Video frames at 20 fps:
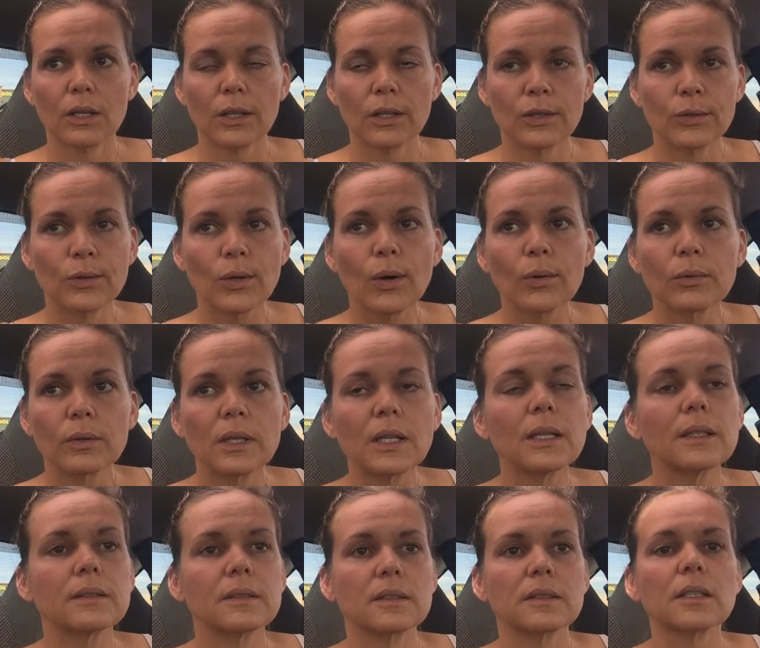You don't
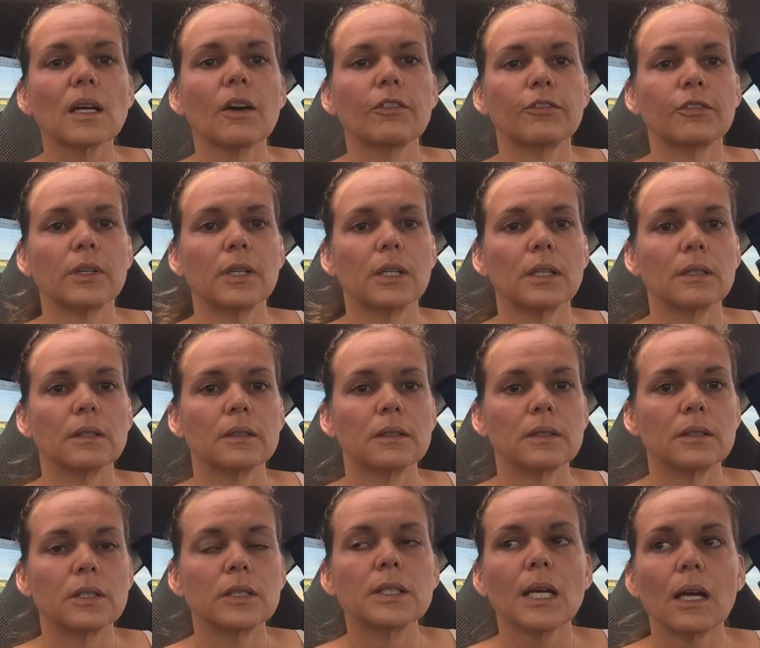need the suffering
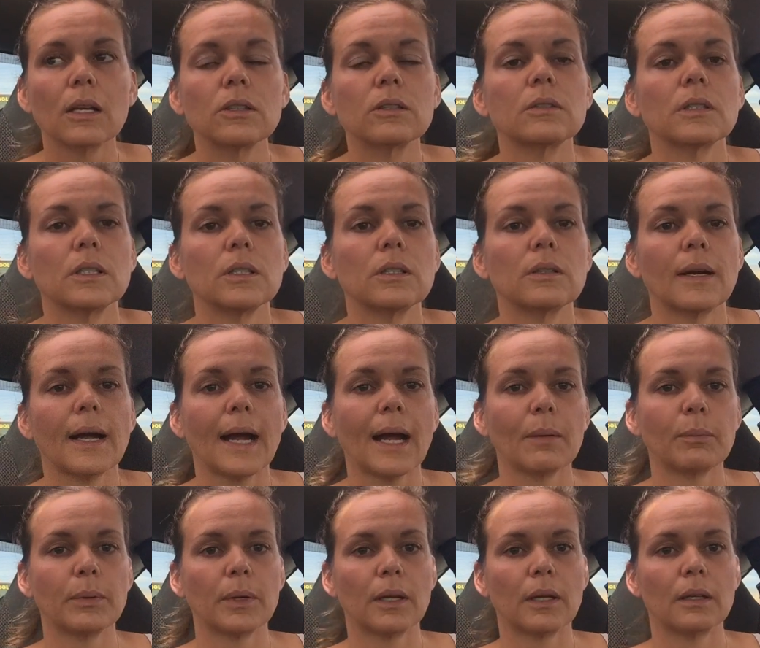to tell you that you're
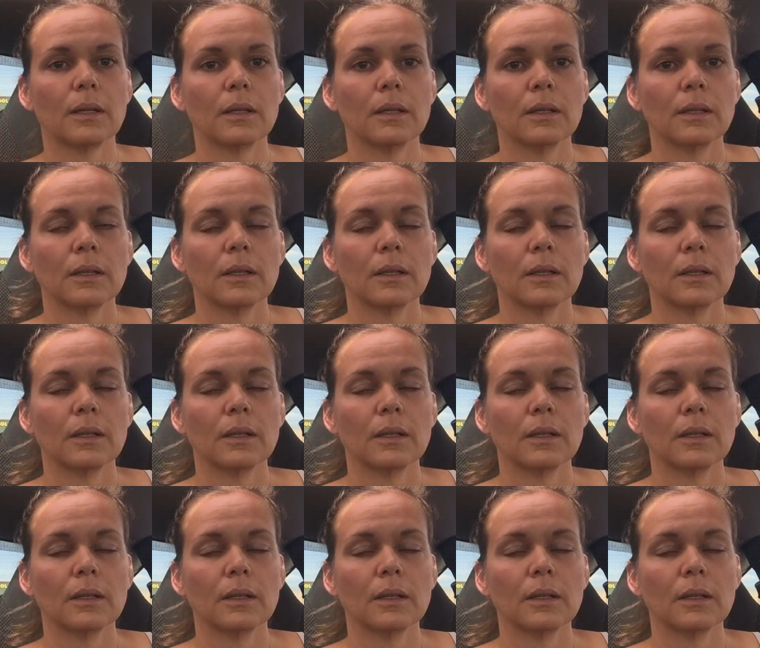happy.